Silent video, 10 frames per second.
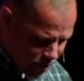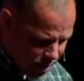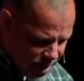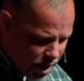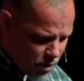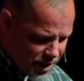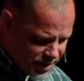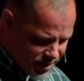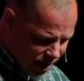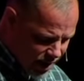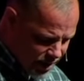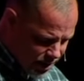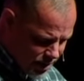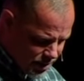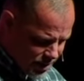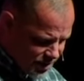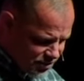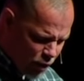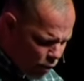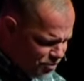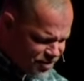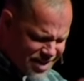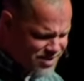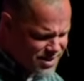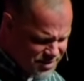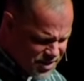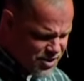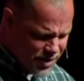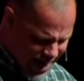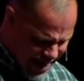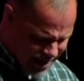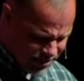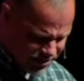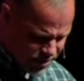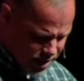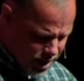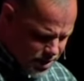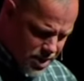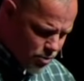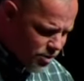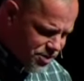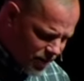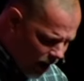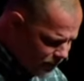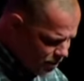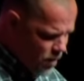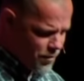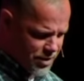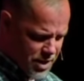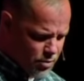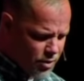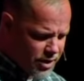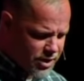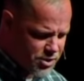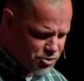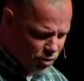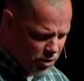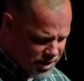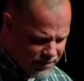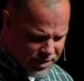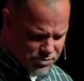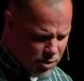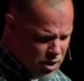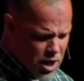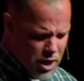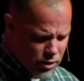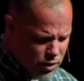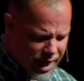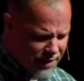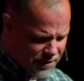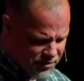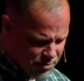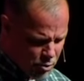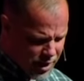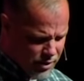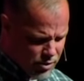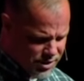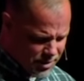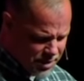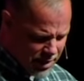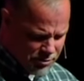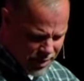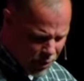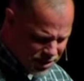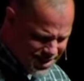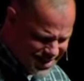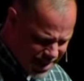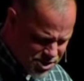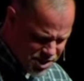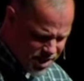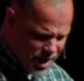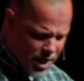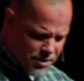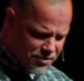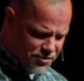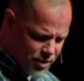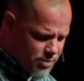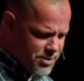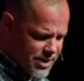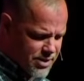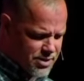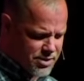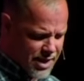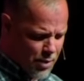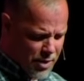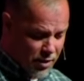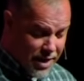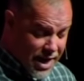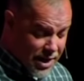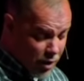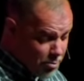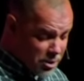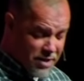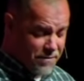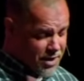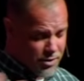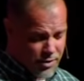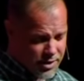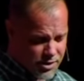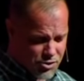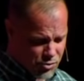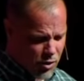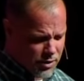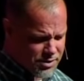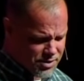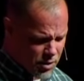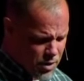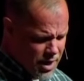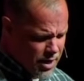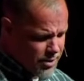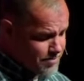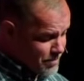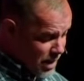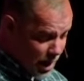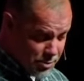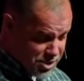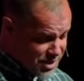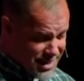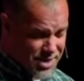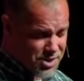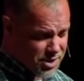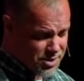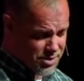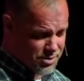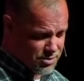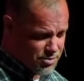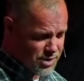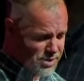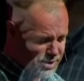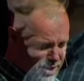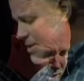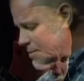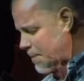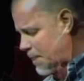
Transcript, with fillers: we know that, uh, that this whole season is in your hands, that you are sovereign over it, that you are in control. And even as we'll look at this morning, Lord, sometimes we hold in tension the circumstances that we are in and our belief that you're in control. And so God, would you teach us through this season?